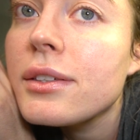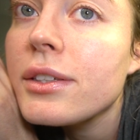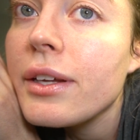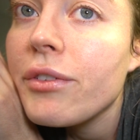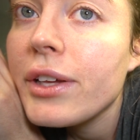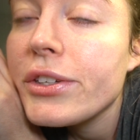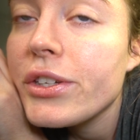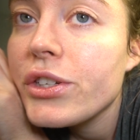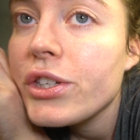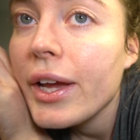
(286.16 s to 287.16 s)
definitely
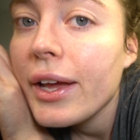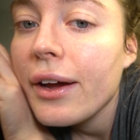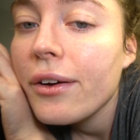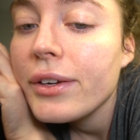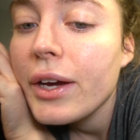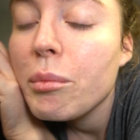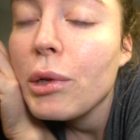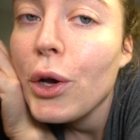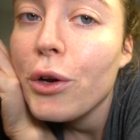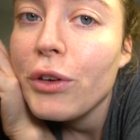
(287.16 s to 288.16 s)
just check it out down
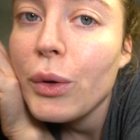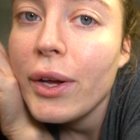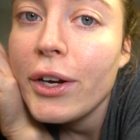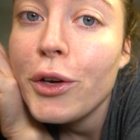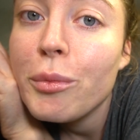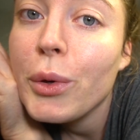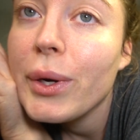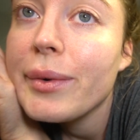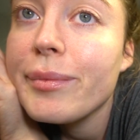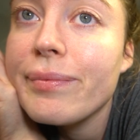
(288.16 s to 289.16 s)
below if you want to know more.